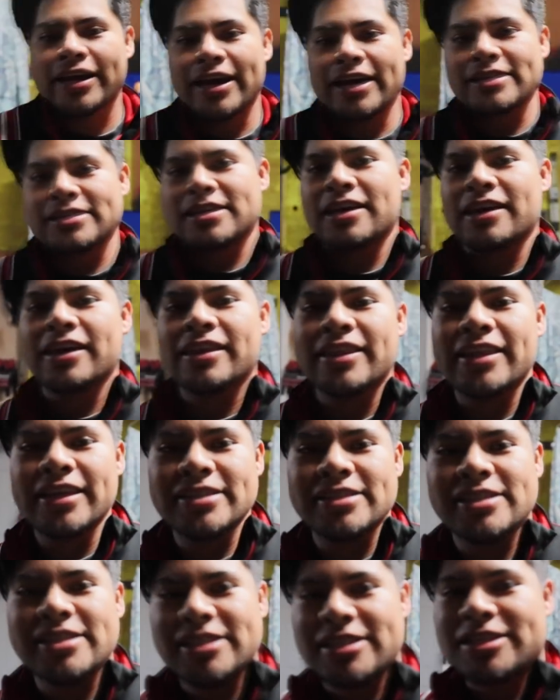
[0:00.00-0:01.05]
guys,
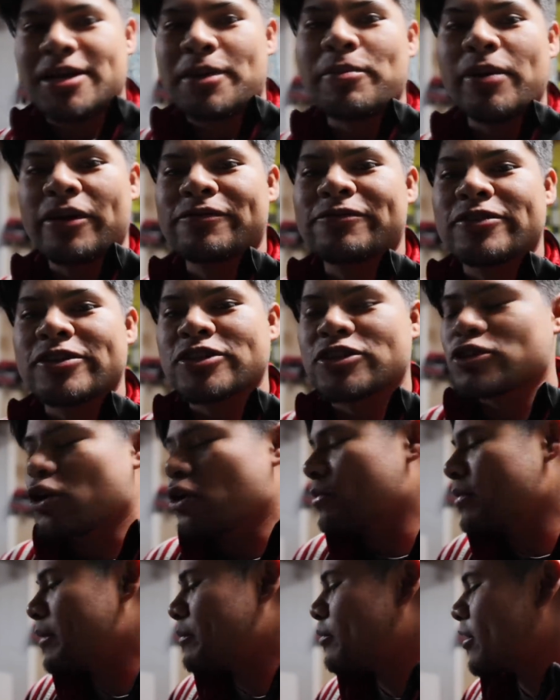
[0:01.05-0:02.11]
this is my first
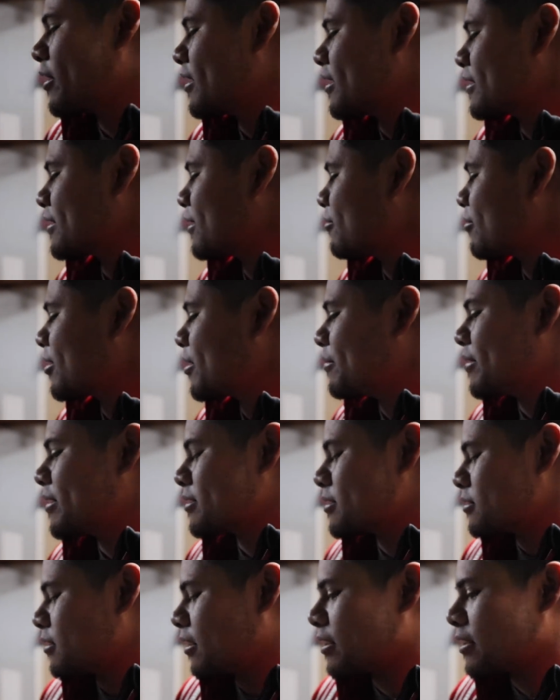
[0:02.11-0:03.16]
Tomei product that we're going to be
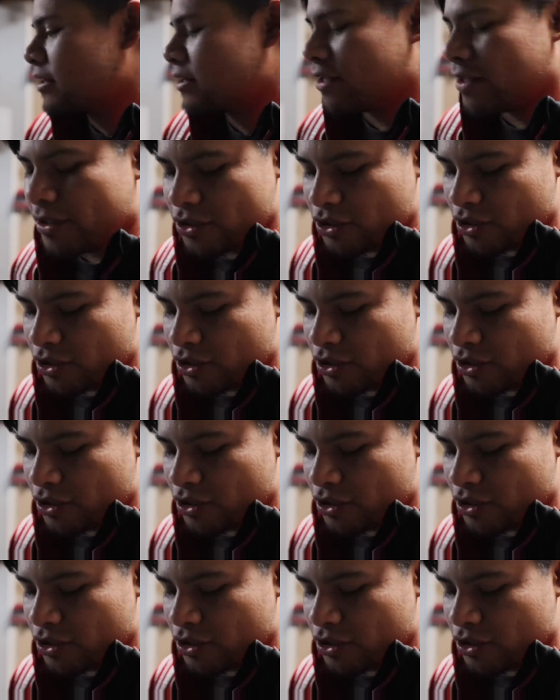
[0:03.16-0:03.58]
installing in the